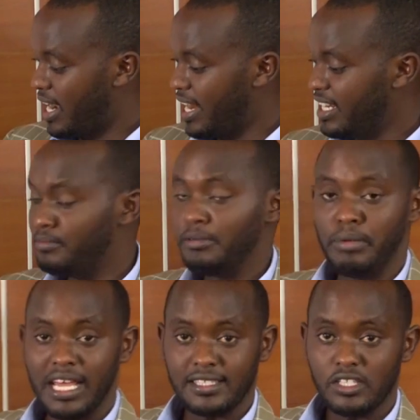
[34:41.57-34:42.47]
can it be
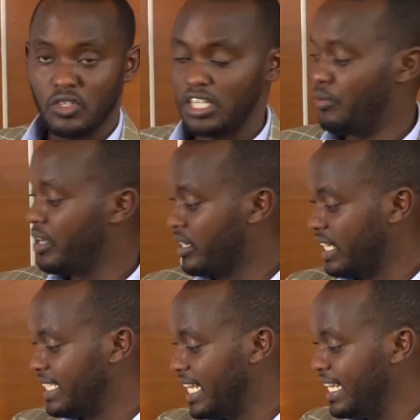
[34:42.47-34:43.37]
placed so that we
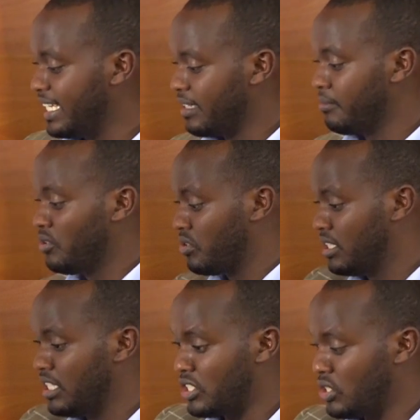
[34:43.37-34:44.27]
create a link
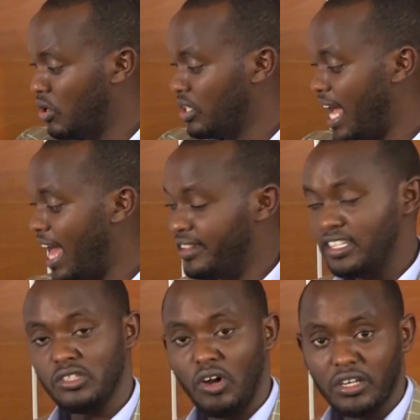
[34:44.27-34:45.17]
between this node and
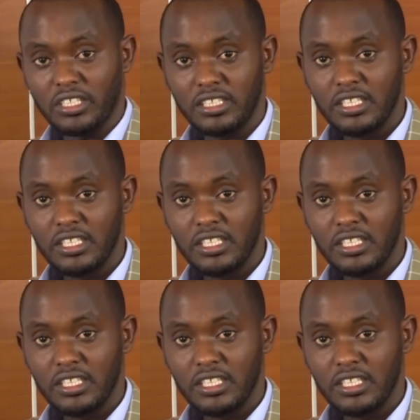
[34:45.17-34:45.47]
this node?